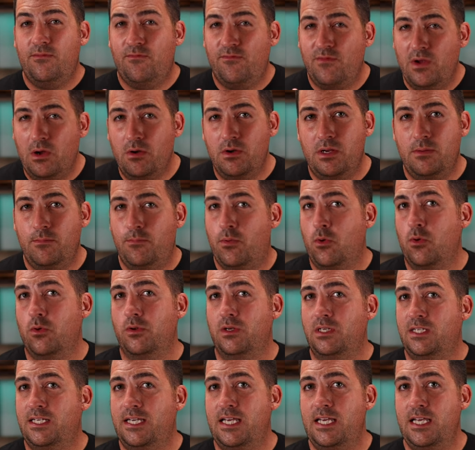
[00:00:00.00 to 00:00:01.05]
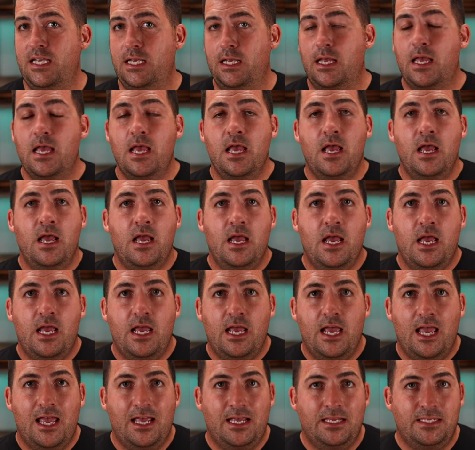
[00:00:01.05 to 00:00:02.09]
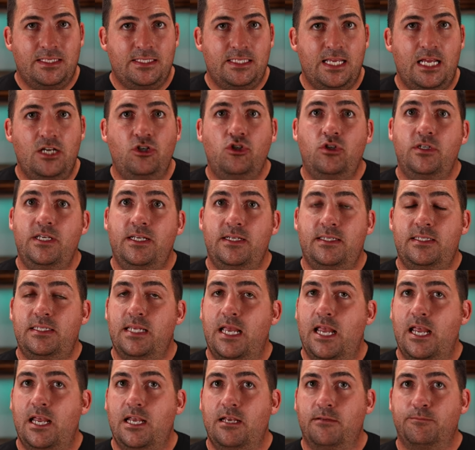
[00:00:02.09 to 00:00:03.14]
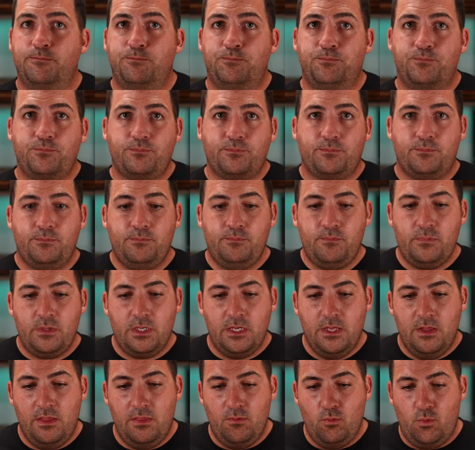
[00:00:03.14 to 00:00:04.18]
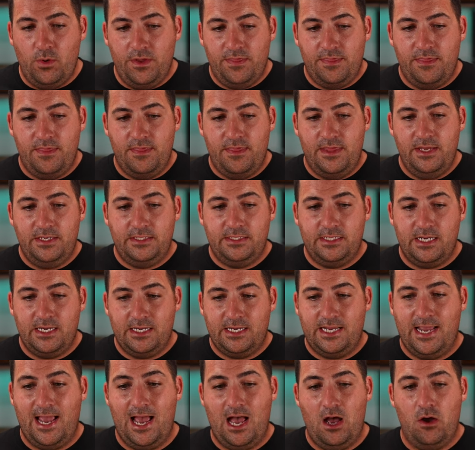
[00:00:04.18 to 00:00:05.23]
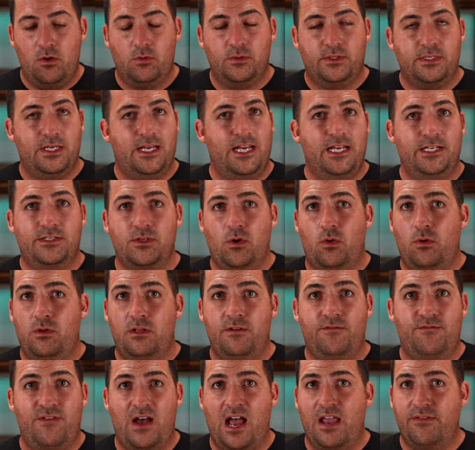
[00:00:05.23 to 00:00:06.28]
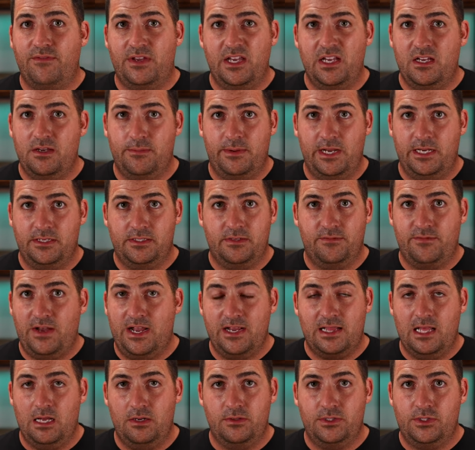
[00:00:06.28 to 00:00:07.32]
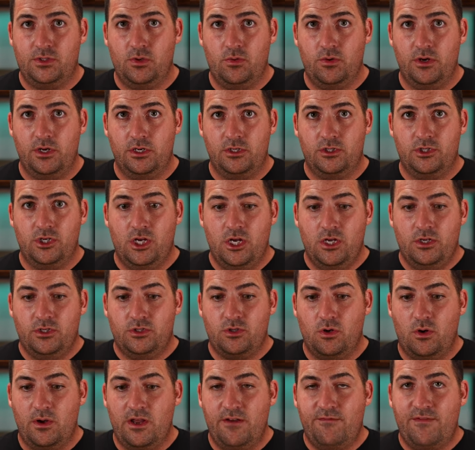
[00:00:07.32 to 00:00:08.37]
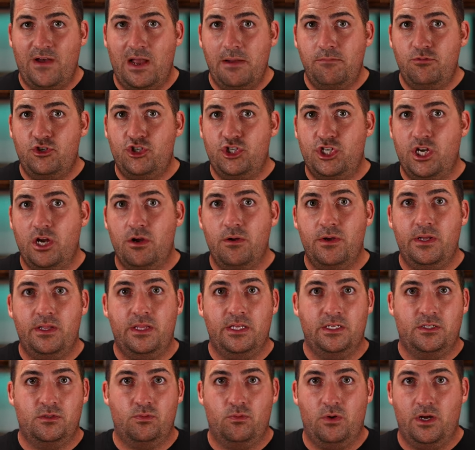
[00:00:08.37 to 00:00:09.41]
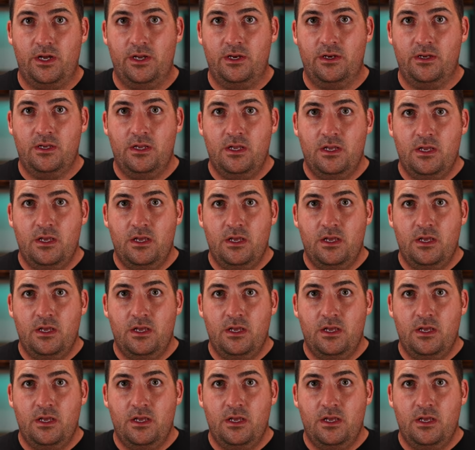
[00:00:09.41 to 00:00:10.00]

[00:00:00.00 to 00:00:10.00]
a very important key. Essentially, it's saying with this account, it's only five gigabytes of iCloud storage. So if I'm sharing this one,